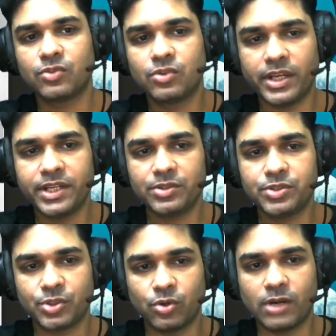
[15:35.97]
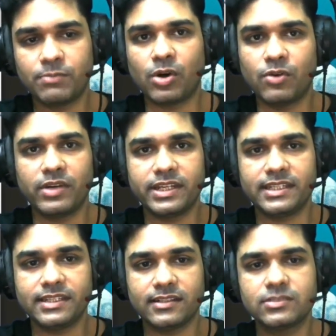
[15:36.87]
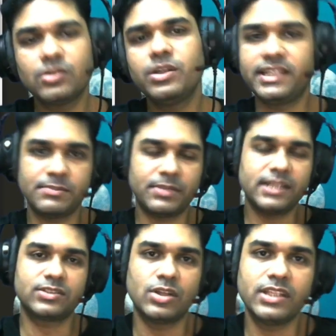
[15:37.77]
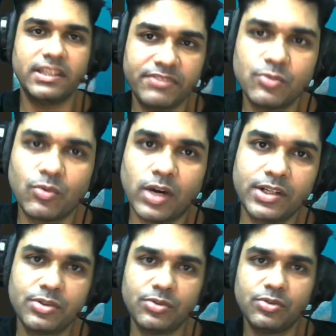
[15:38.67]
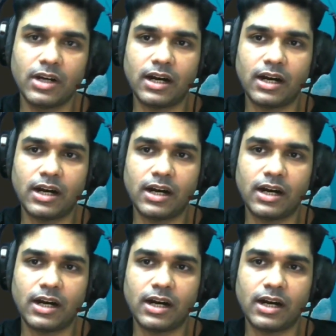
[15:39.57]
going to show up over here. So it depends on if you want to